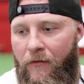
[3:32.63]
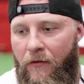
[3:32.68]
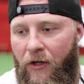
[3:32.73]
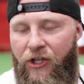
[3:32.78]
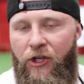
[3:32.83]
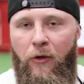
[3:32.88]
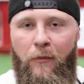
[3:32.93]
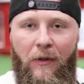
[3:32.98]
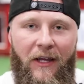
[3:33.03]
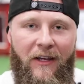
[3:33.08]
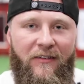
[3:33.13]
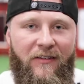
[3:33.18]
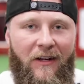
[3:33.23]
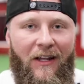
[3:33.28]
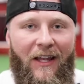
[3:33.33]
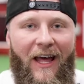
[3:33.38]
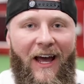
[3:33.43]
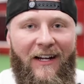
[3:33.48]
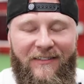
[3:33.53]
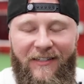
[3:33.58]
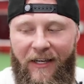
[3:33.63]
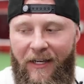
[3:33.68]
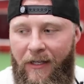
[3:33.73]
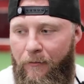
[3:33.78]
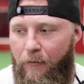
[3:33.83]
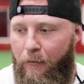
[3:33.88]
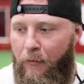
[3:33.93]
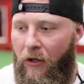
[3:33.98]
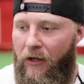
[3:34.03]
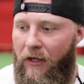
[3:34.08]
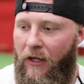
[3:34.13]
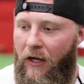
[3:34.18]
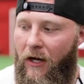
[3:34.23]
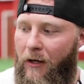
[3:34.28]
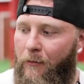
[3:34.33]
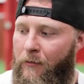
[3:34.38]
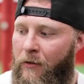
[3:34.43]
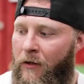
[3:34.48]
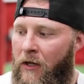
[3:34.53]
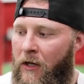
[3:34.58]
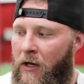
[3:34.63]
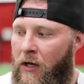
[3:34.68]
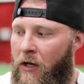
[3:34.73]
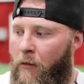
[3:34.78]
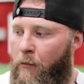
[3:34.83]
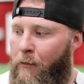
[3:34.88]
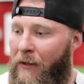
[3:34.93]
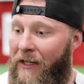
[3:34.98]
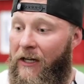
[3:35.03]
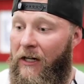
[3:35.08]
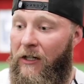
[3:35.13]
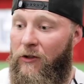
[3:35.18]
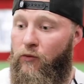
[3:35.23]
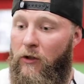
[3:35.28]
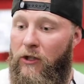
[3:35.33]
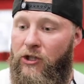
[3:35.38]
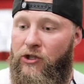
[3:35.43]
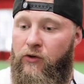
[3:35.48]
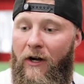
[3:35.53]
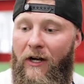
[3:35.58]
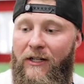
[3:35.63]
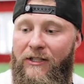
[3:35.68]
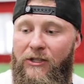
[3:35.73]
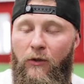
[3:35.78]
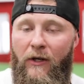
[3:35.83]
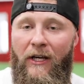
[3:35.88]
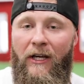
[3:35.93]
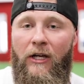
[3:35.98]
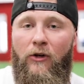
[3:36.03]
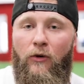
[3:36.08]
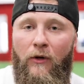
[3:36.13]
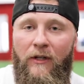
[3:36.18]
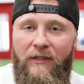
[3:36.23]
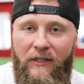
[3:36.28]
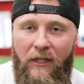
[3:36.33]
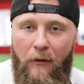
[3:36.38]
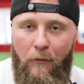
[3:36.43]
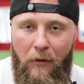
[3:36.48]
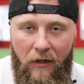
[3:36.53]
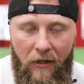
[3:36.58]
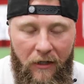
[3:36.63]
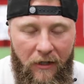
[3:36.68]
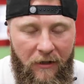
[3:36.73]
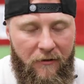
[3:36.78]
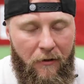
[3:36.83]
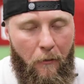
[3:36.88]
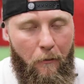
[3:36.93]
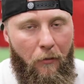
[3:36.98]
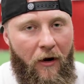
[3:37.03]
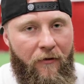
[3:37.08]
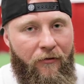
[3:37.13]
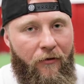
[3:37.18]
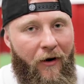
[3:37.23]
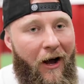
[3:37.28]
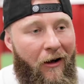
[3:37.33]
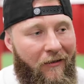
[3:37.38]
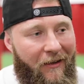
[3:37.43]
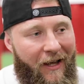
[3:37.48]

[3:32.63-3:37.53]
accumulation of lactate building up because we're trying to increase the ability to buffer out